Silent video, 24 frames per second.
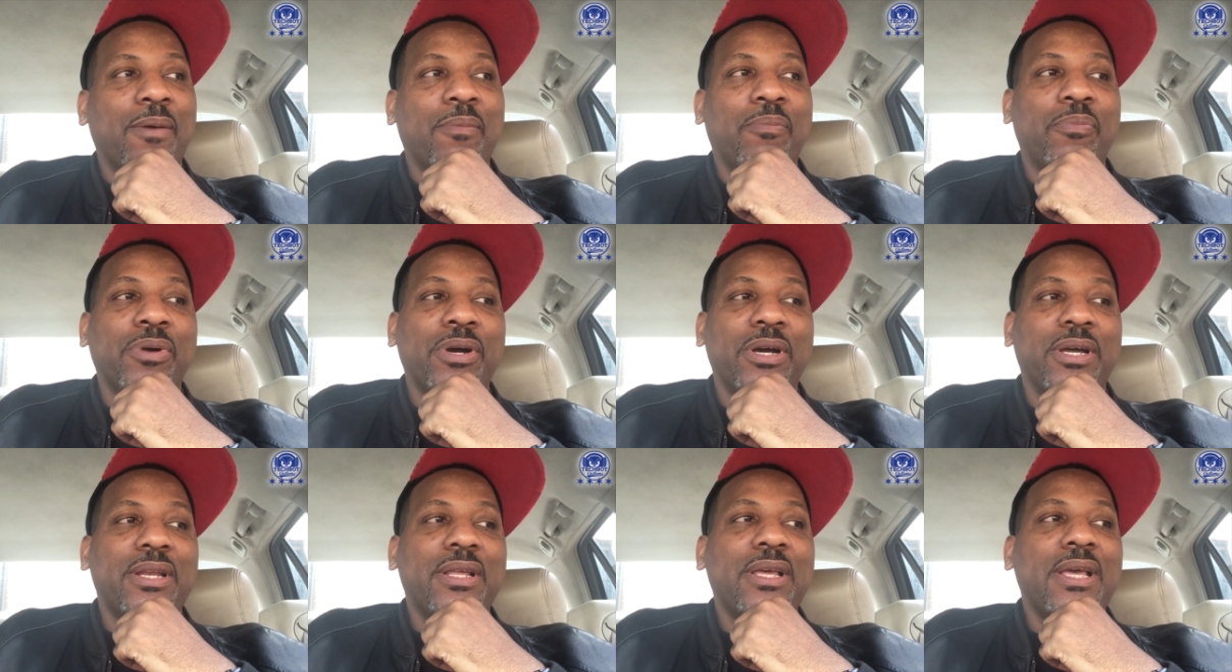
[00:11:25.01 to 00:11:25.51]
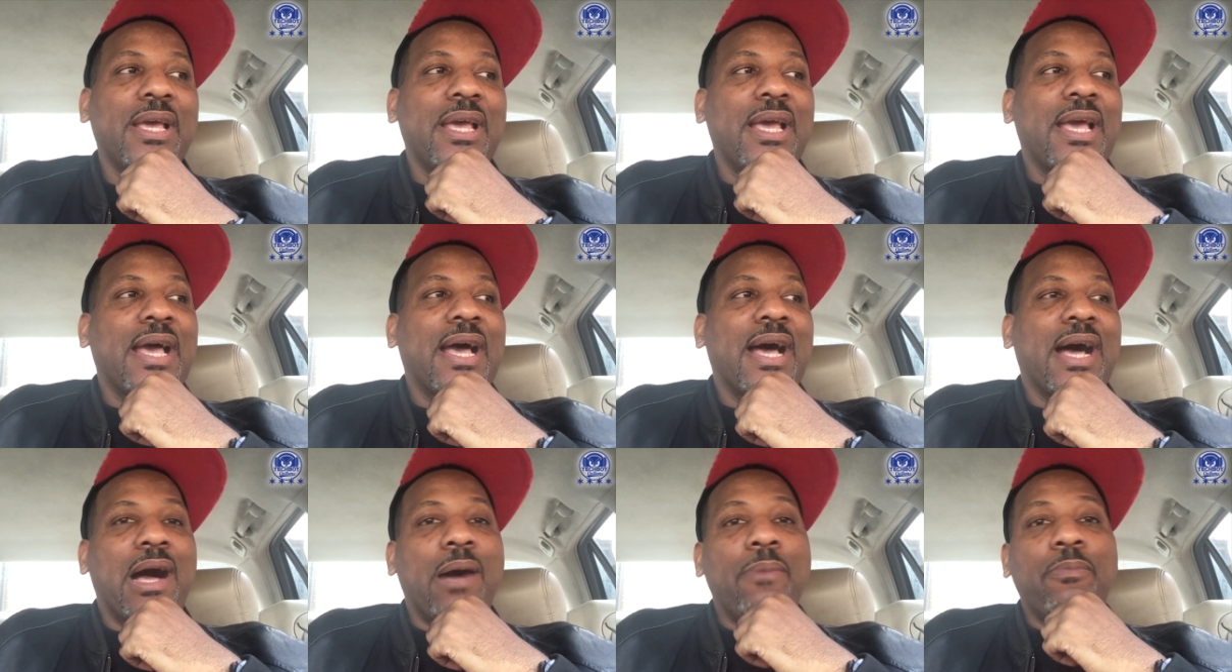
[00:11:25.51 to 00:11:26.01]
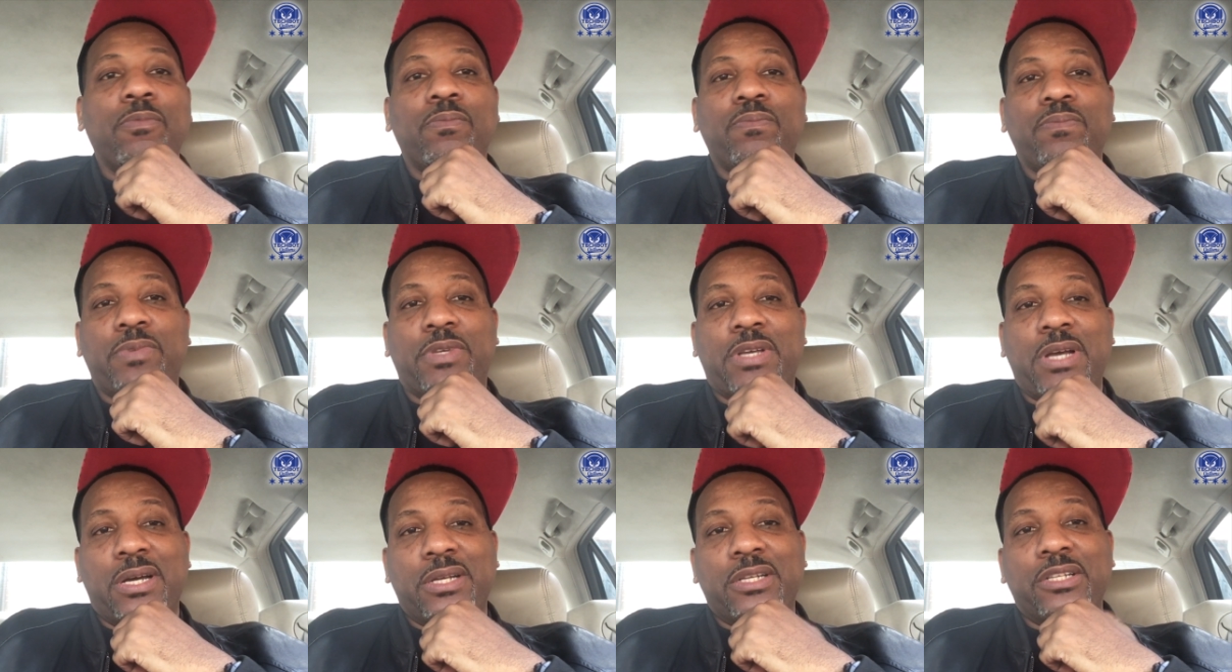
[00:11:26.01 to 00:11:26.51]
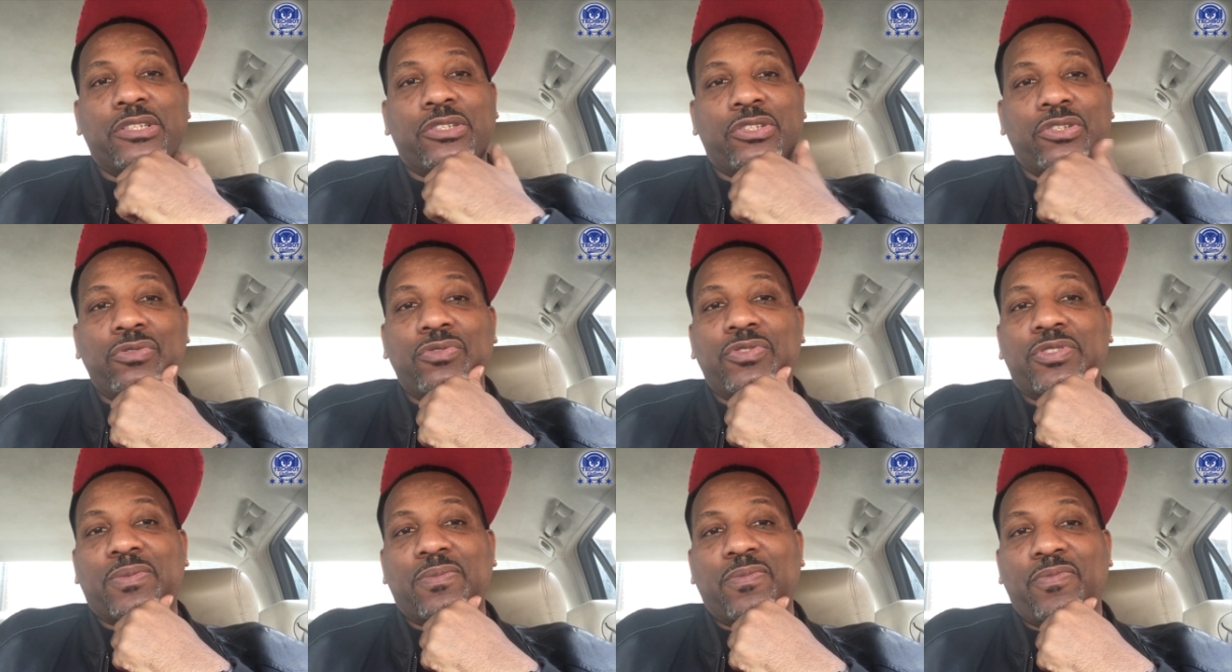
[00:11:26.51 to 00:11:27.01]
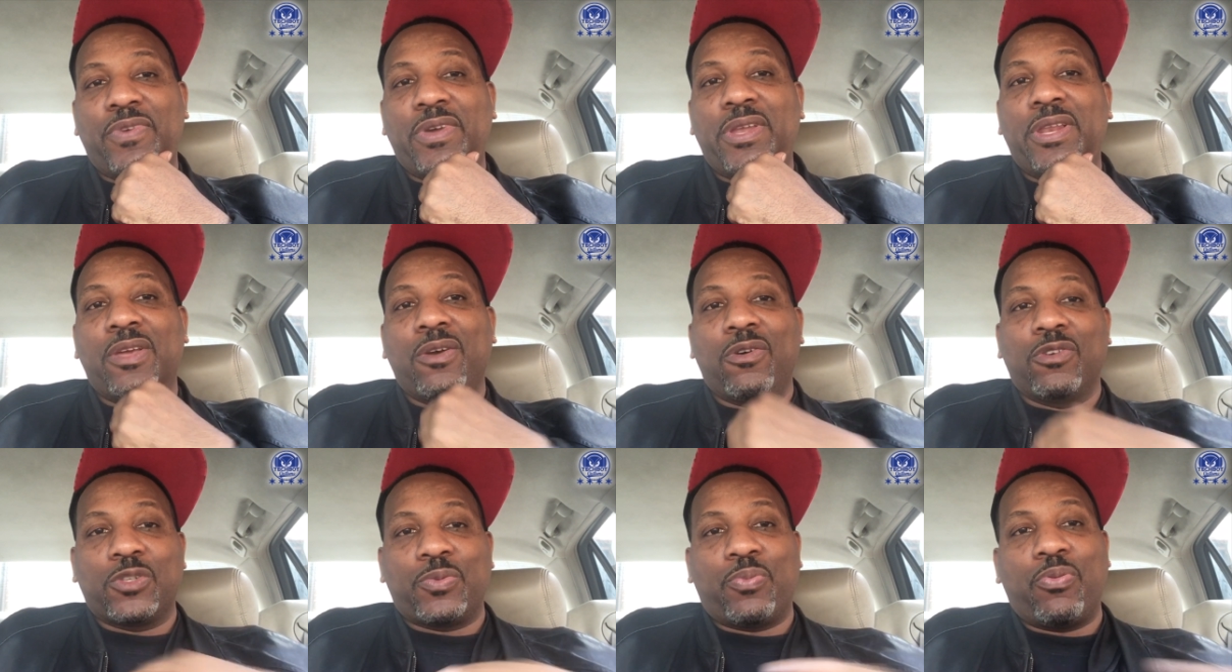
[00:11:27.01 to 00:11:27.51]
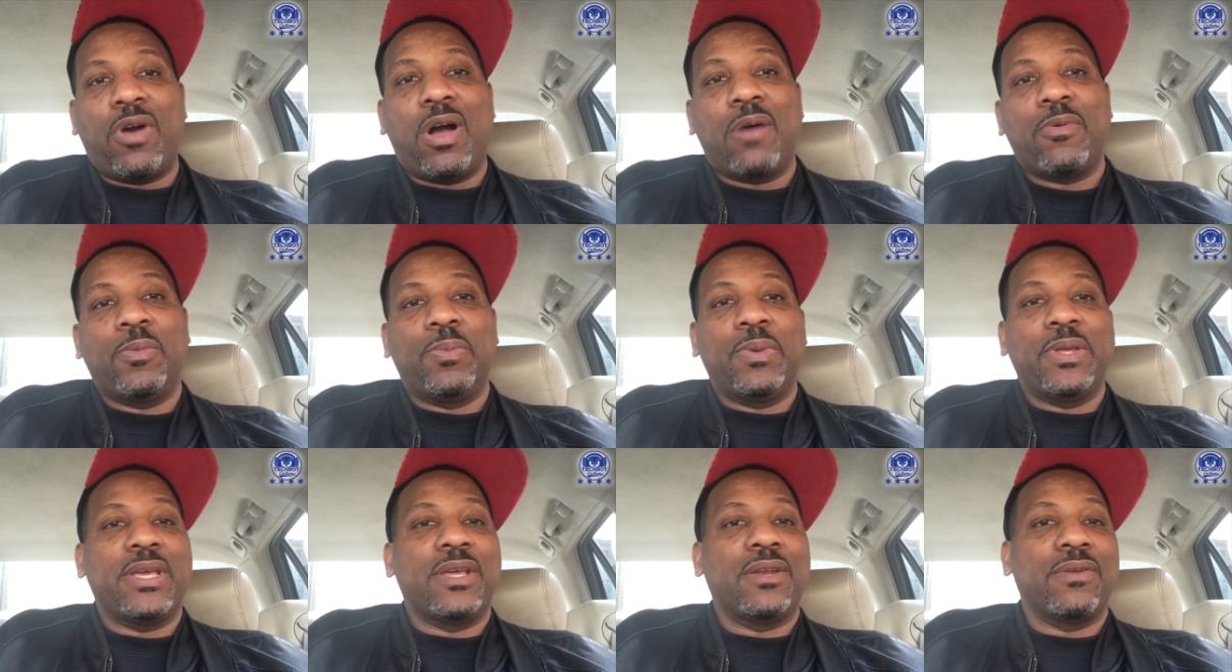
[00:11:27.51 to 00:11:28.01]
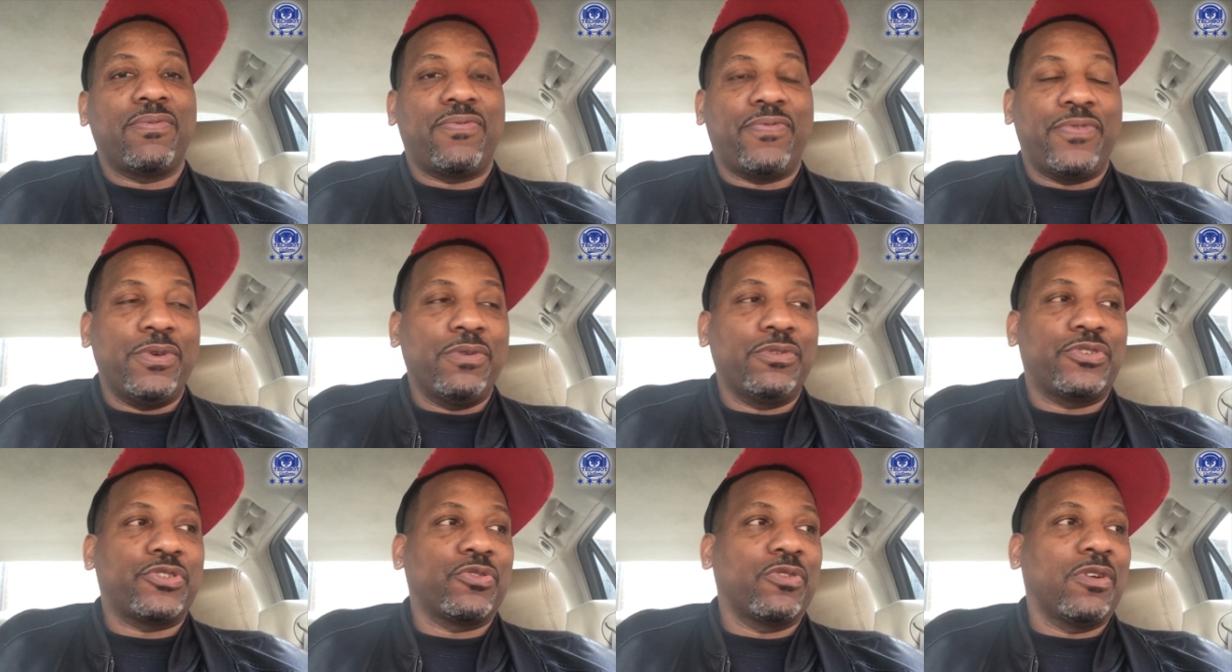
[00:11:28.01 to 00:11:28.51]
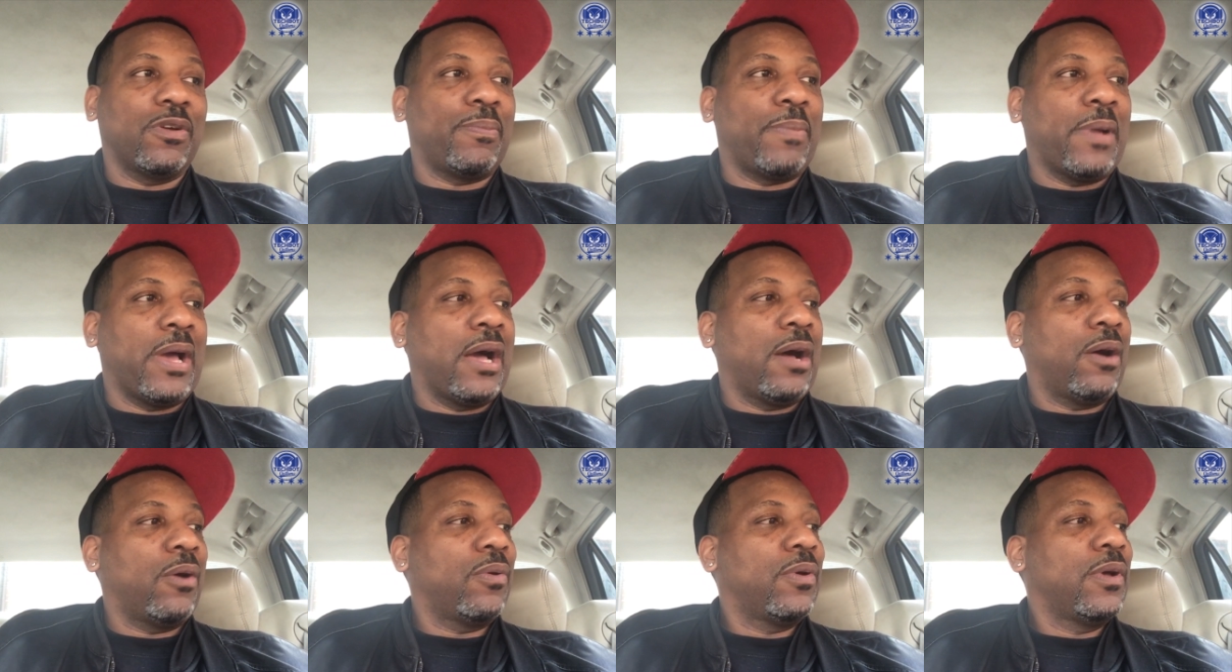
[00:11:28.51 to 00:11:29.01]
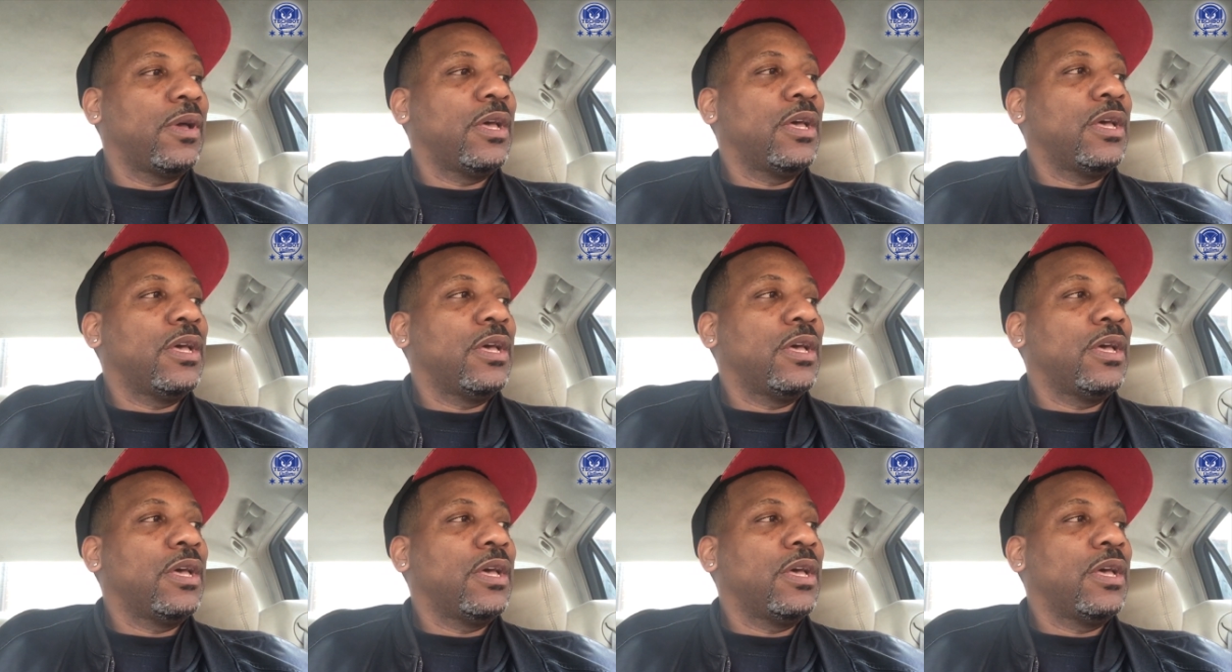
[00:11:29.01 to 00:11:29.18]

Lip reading: But I'm gonna do some videos probably in the future about